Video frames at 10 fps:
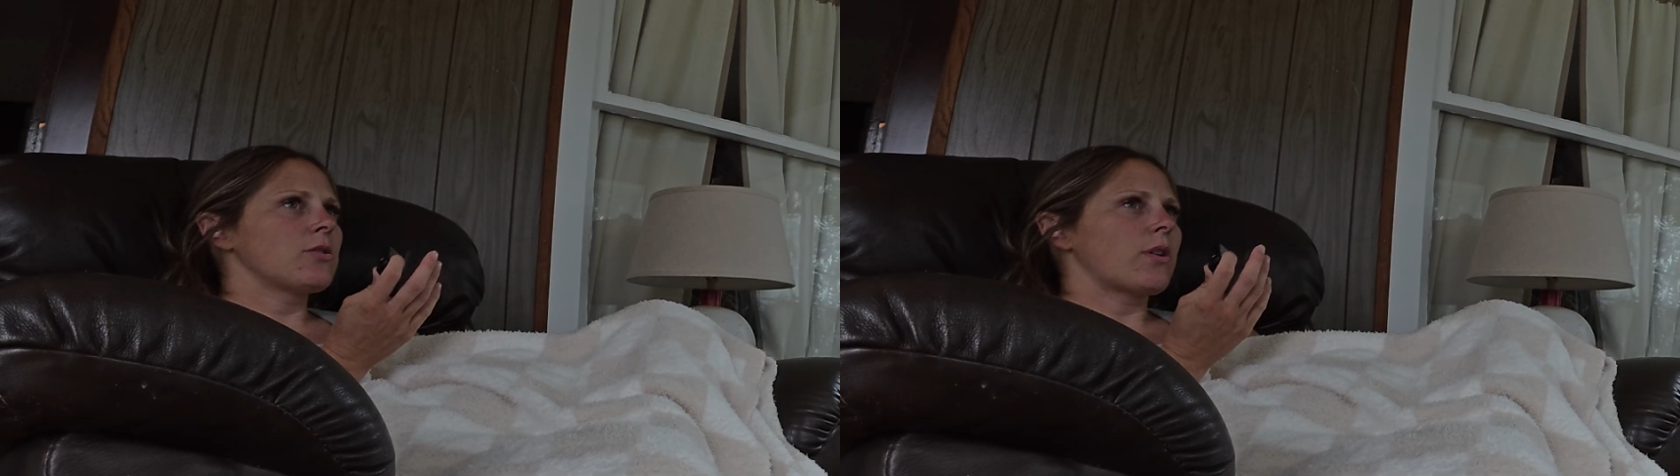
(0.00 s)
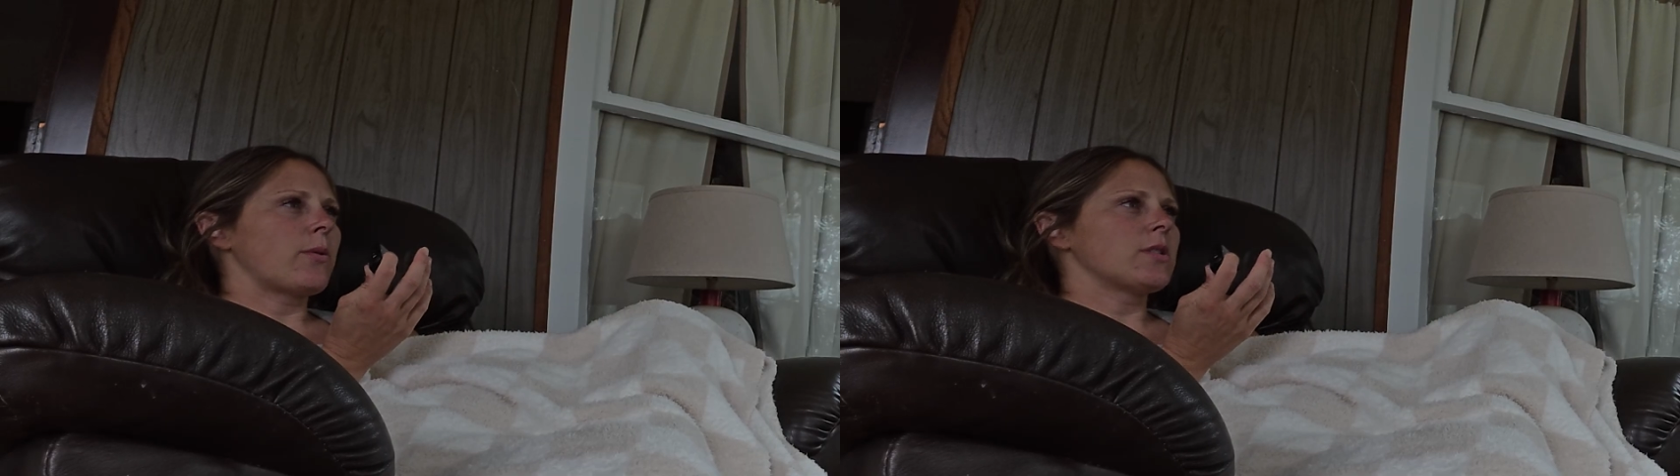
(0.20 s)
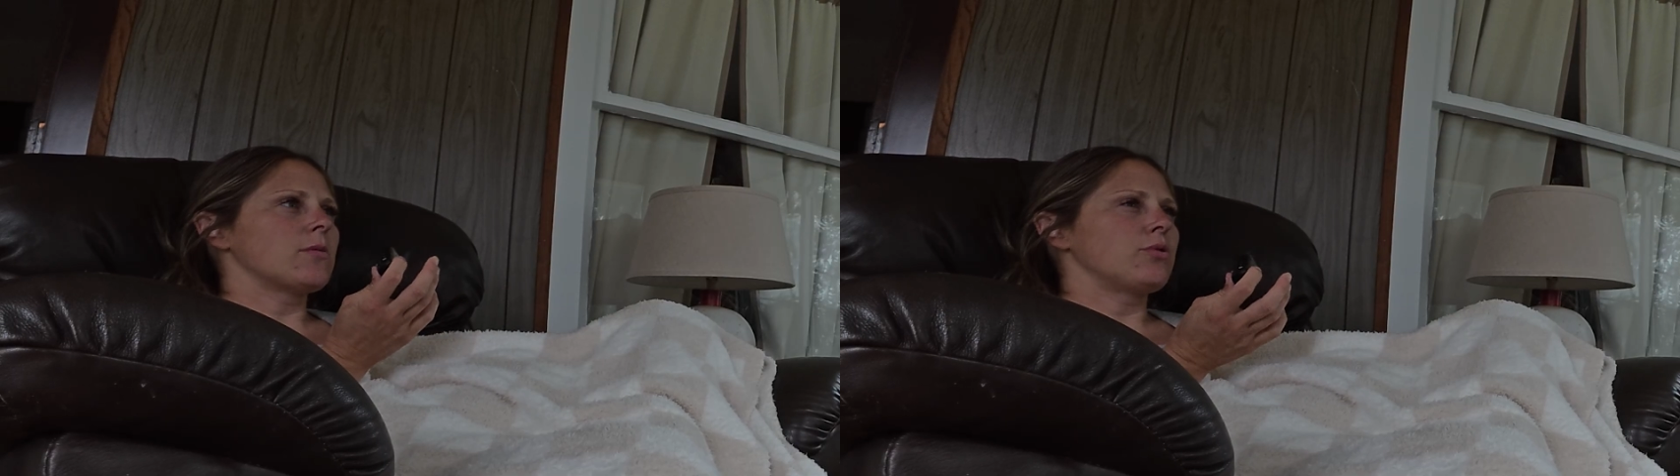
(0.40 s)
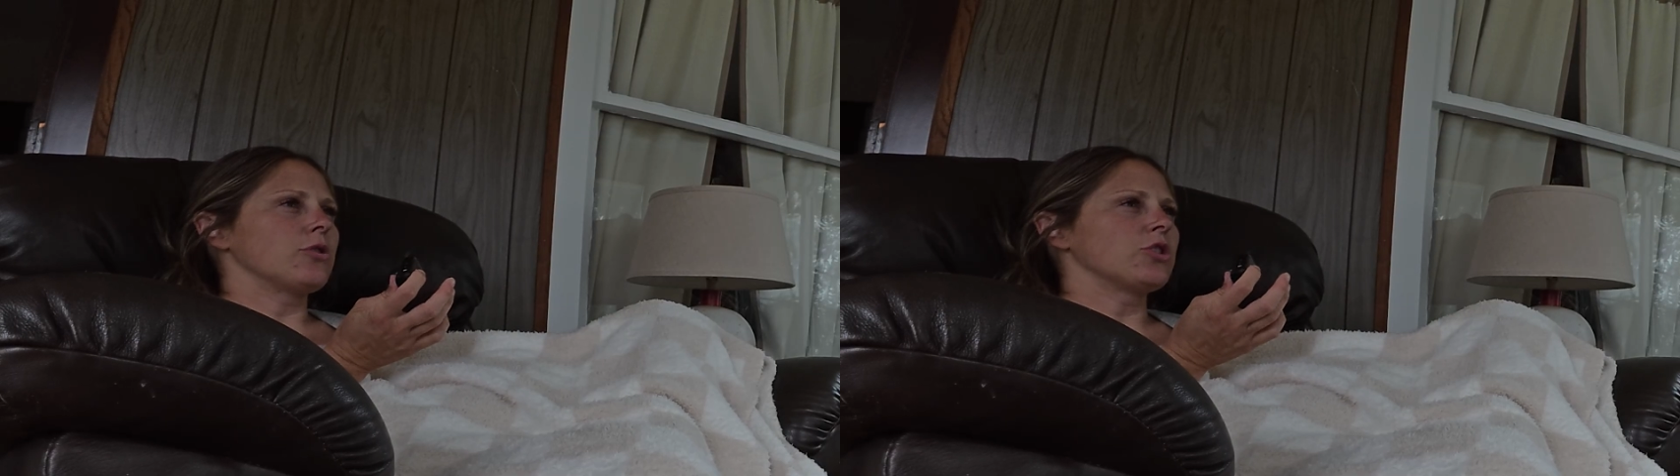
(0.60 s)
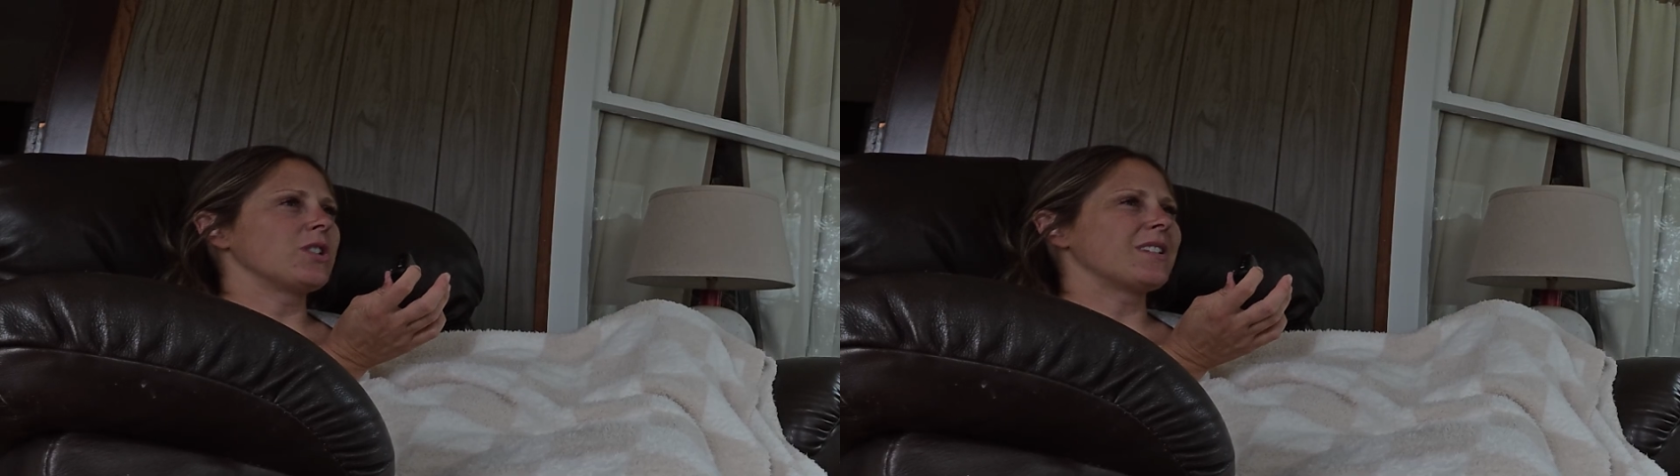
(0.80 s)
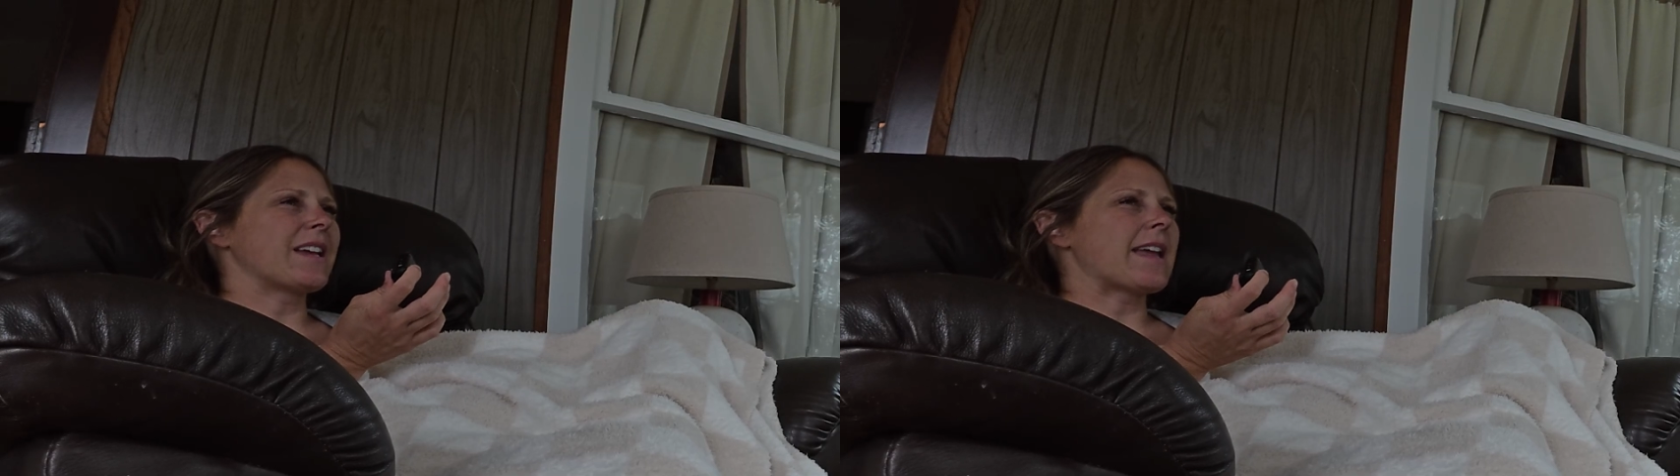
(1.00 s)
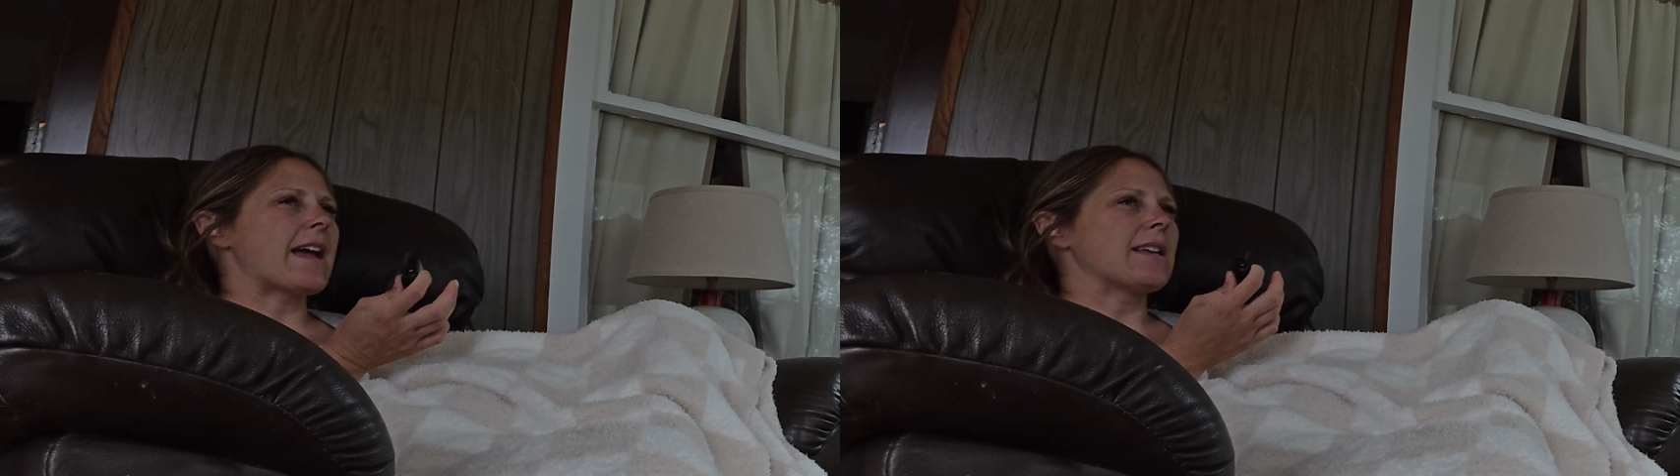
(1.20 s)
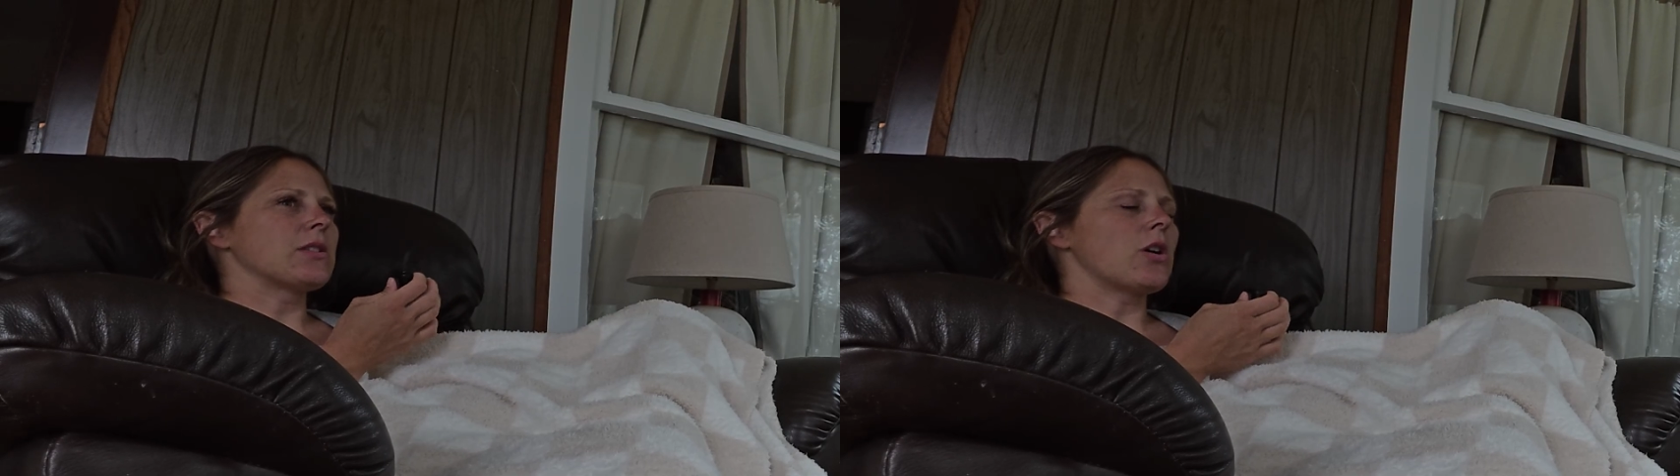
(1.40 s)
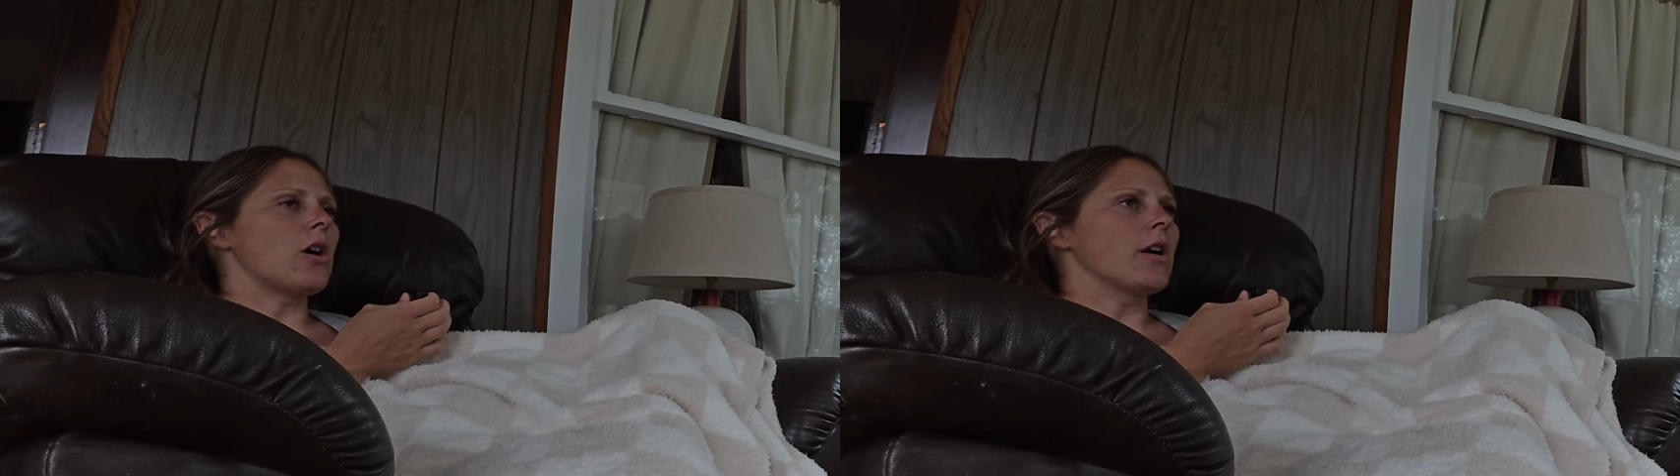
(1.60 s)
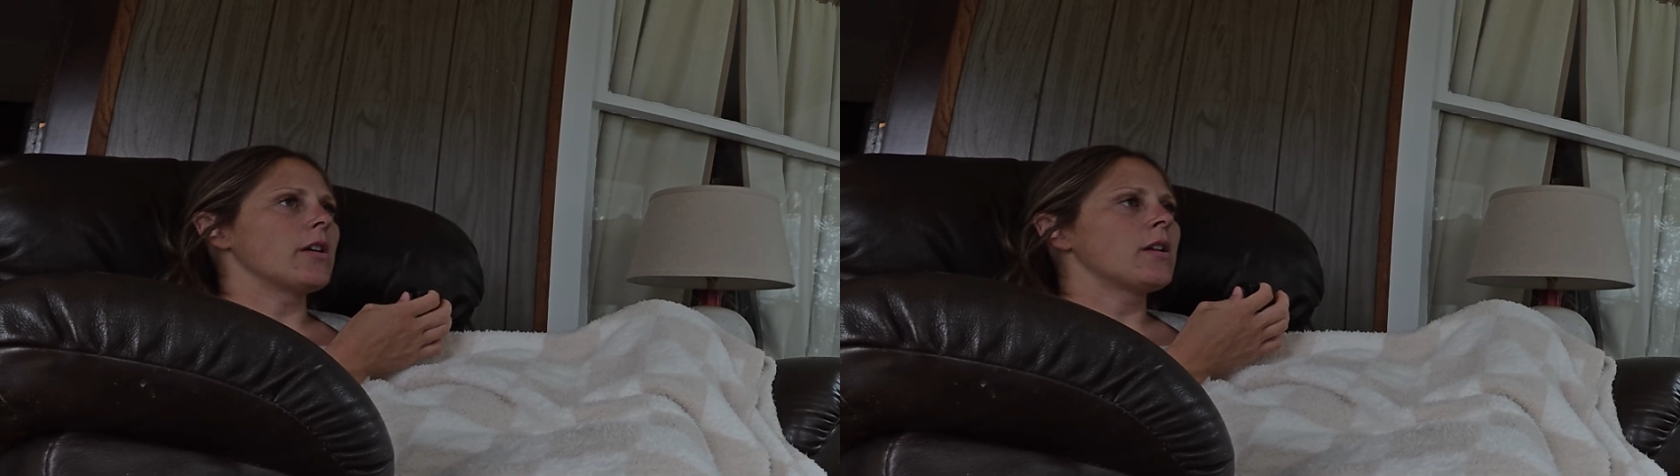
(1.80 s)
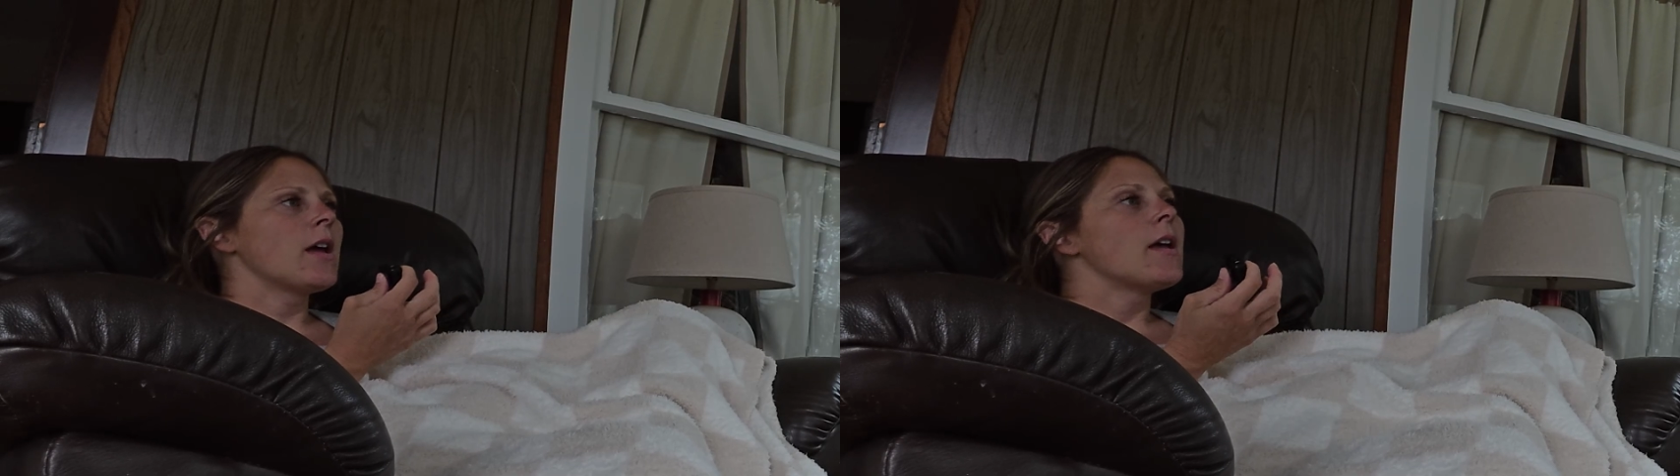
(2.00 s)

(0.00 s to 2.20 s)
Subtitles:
so I wasn't pushing like as hard.